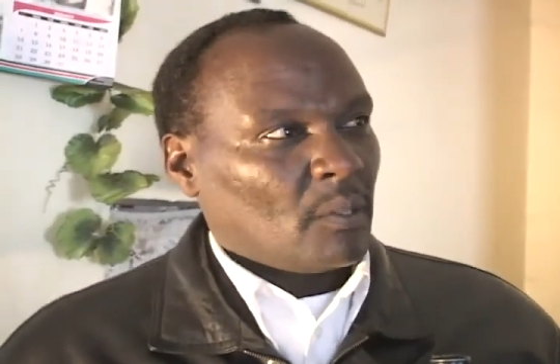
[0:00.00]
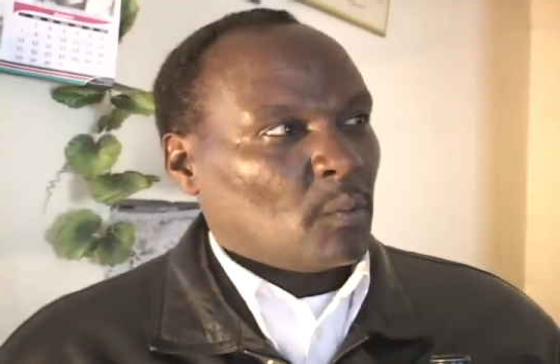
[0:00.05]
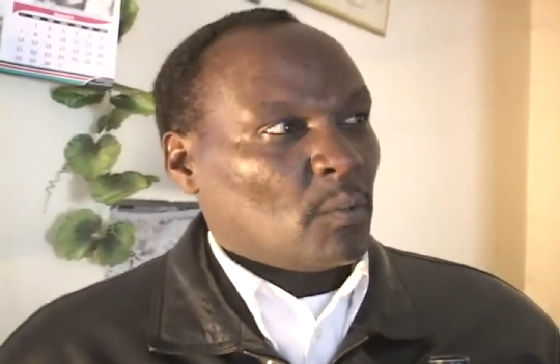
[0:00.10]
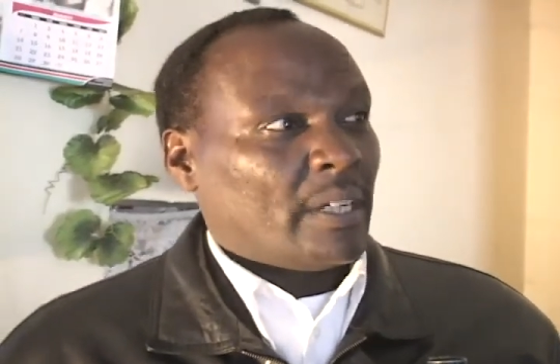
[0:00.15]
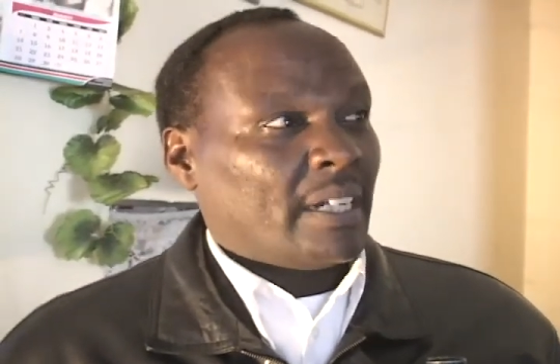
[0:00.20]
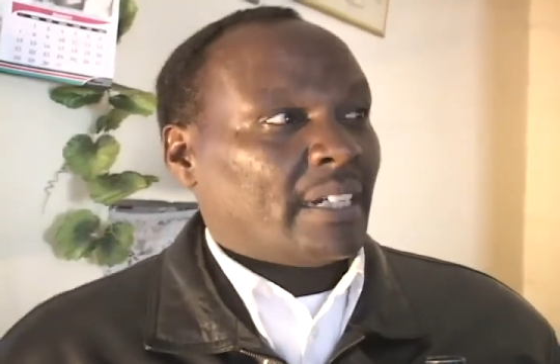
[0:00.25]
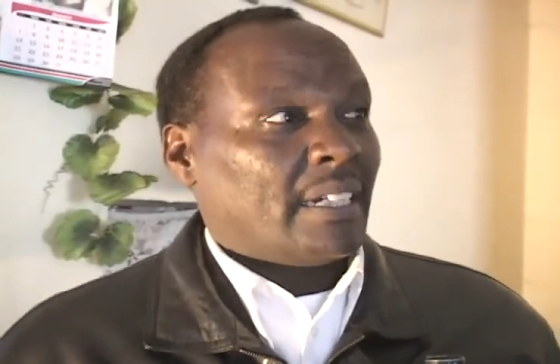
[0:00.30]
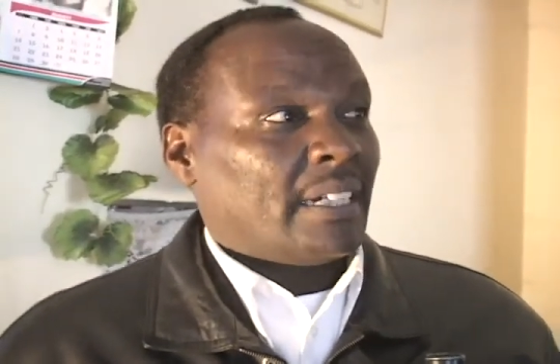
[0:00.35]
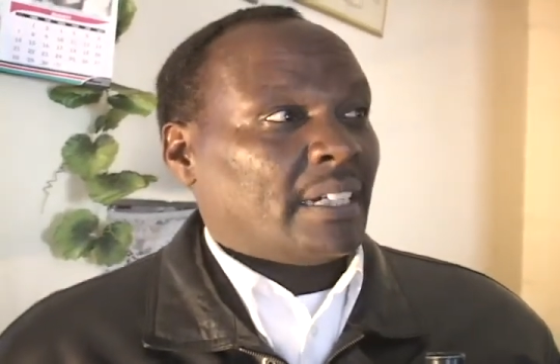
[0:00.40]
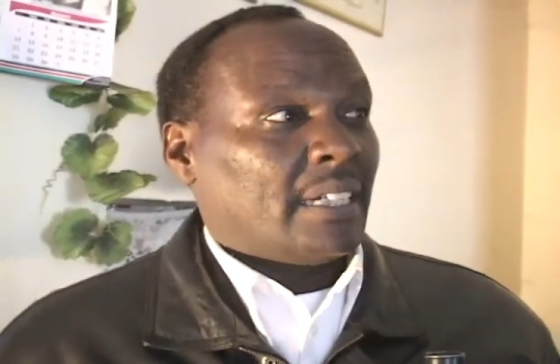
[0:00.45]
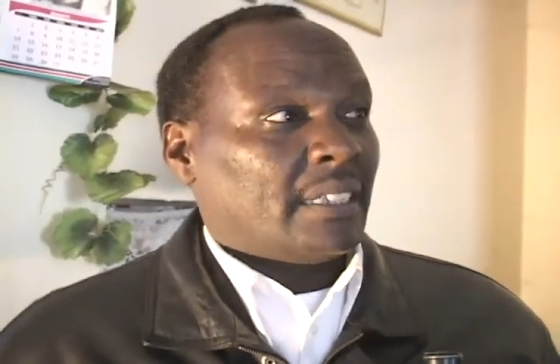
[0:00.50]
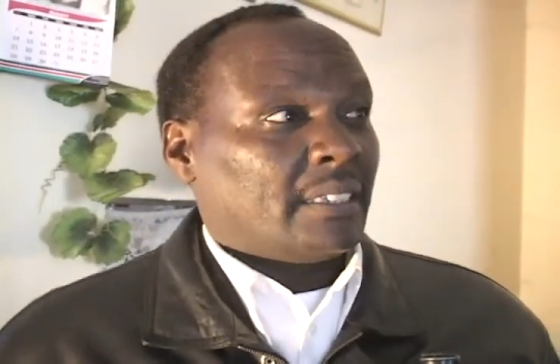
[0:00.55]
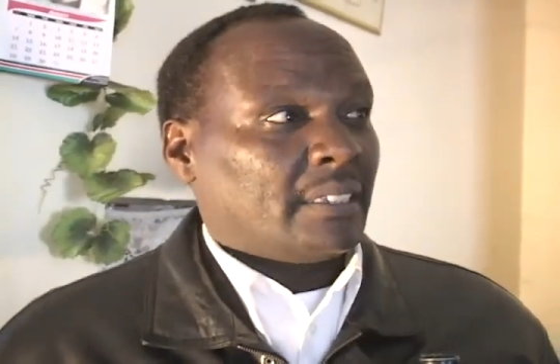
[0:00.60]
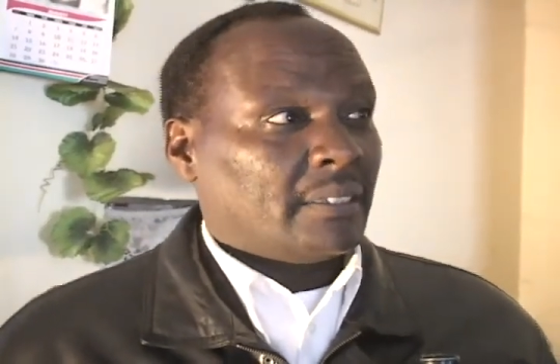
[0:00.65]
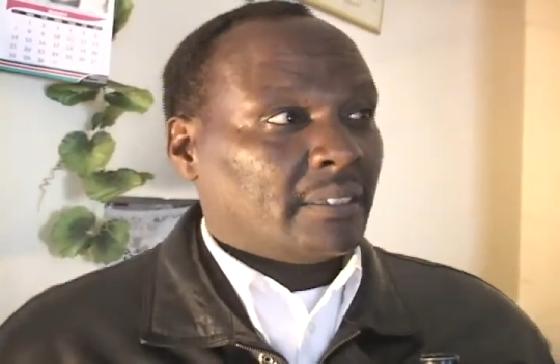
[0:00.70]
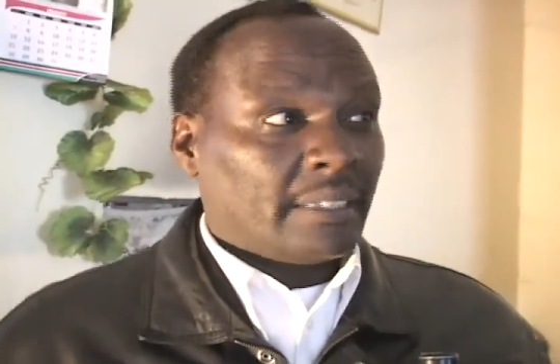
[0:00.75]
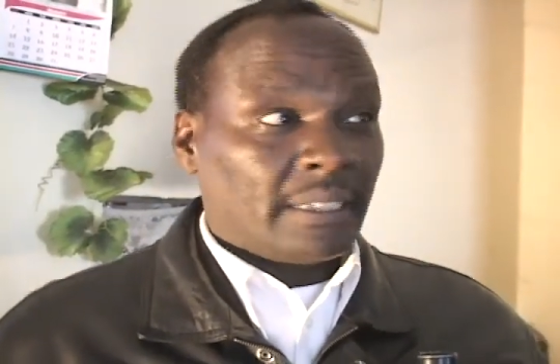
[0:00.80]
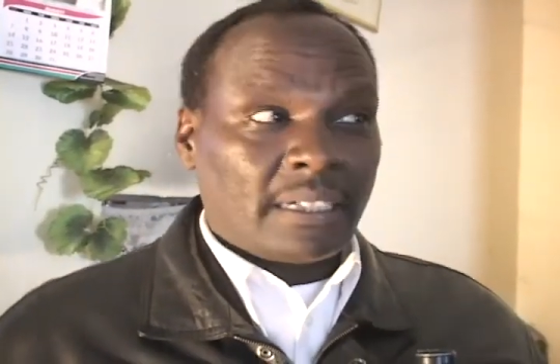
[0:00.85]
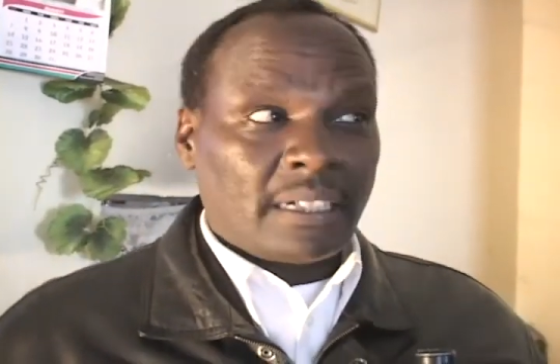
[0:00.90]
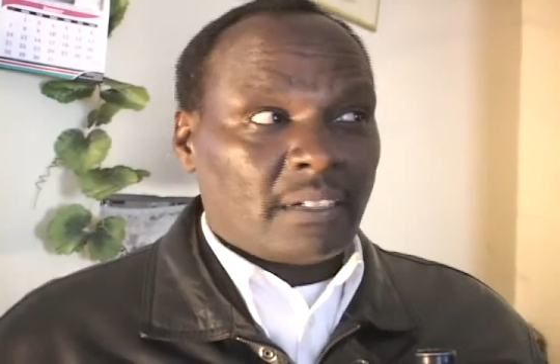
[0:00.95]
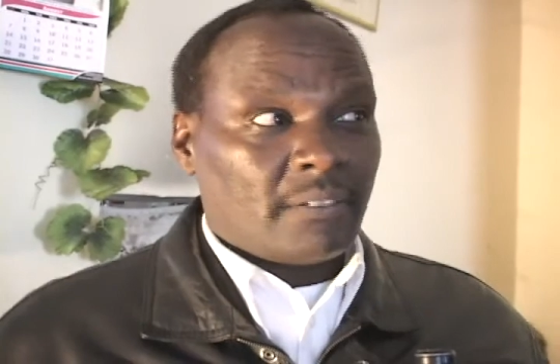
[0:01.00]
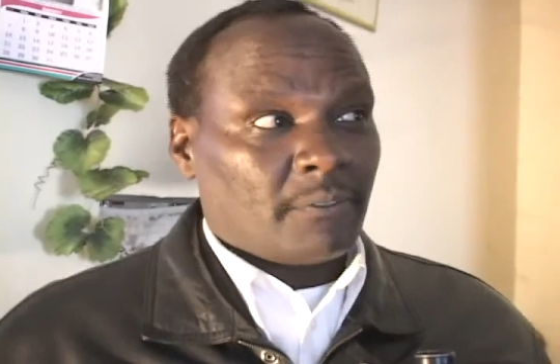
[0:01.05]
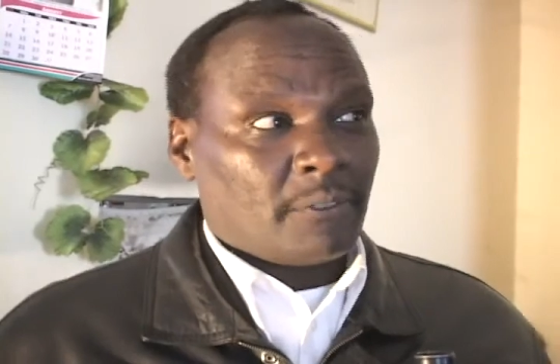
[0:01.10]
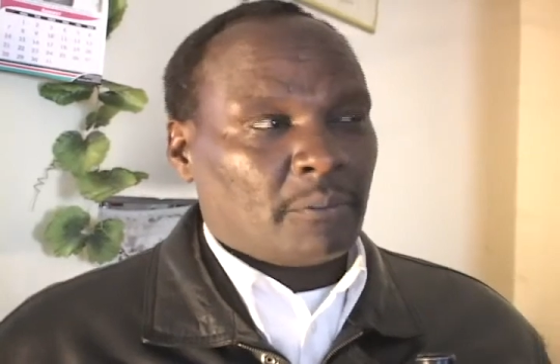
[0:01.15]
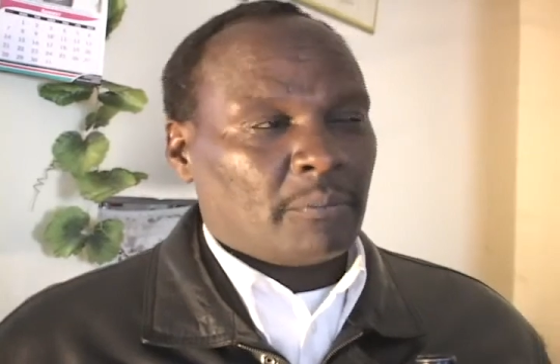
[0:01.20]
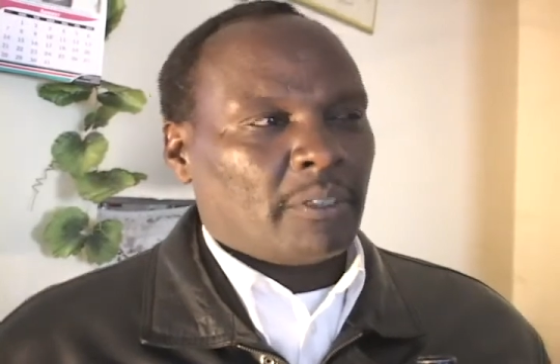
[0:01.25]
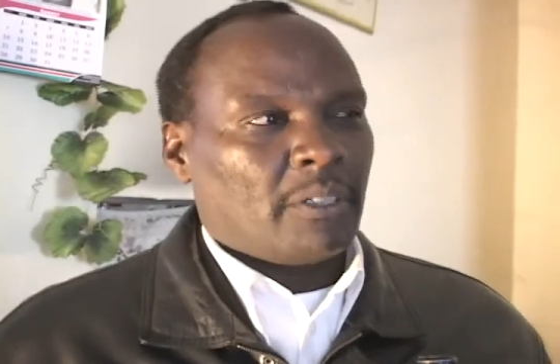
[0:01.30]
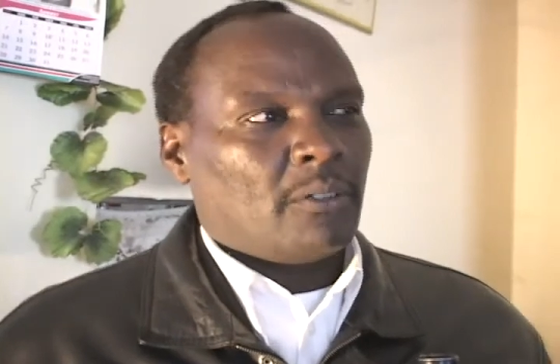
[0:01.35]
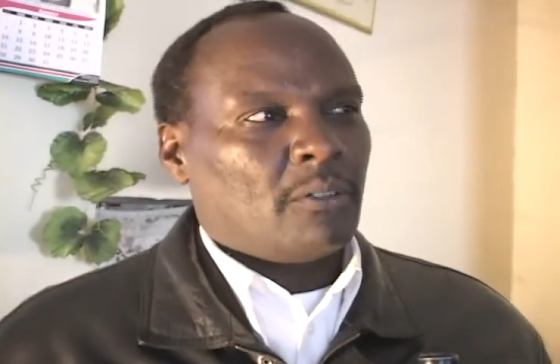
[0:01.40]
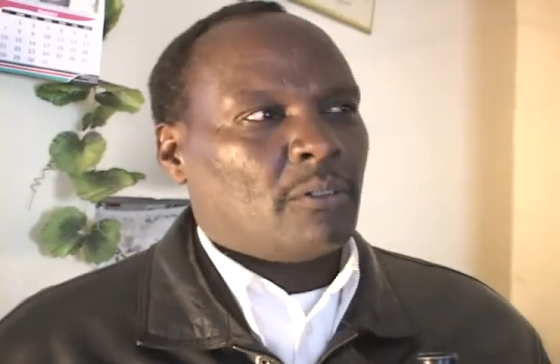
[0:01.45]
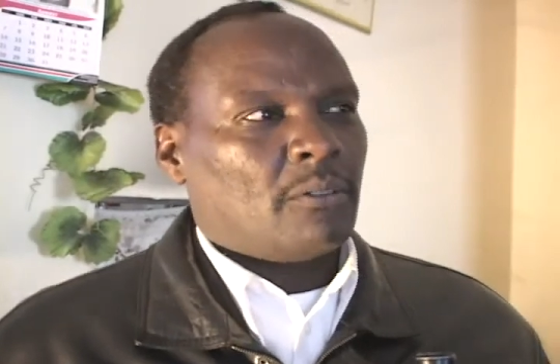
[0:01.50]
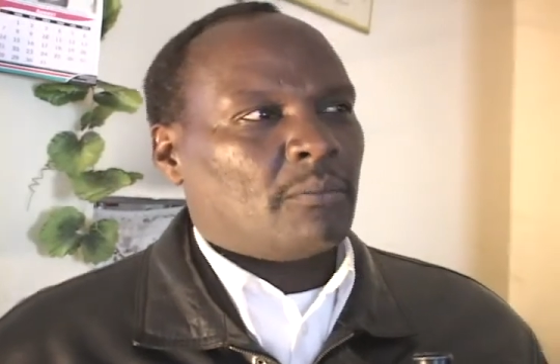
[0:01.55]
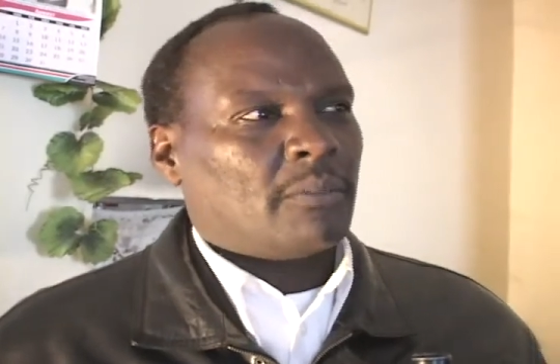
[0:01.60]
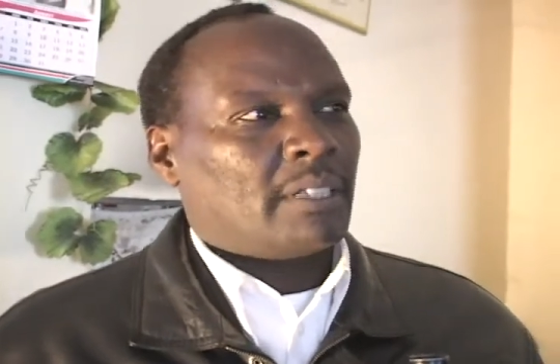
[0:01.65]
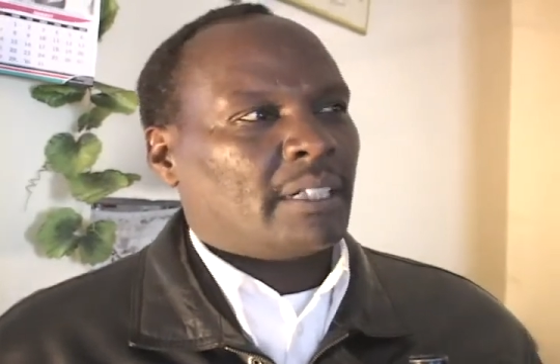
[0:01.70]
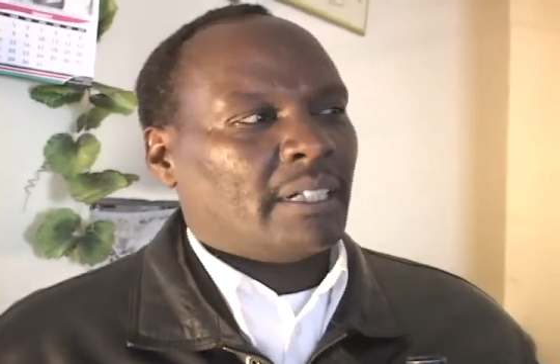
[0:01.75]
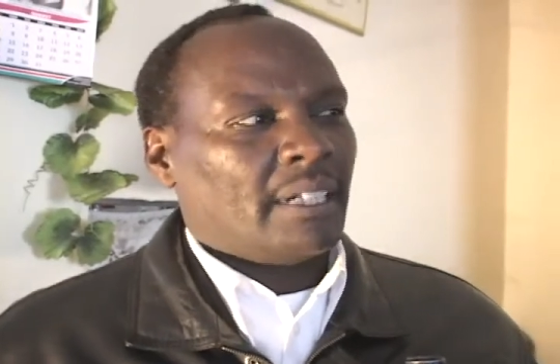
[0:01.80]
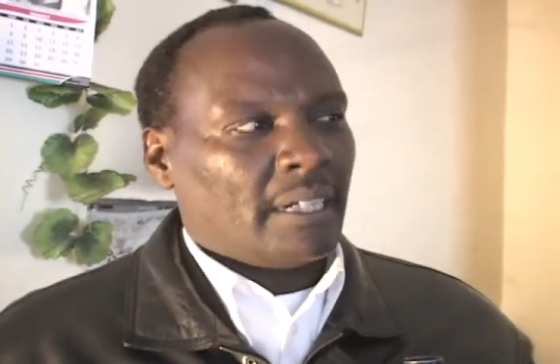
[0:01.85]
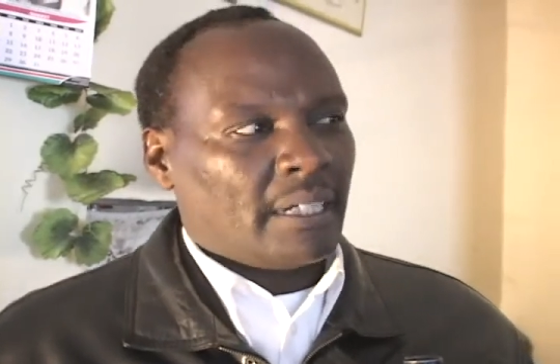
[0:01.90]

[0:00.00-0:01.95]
When children are from the homes and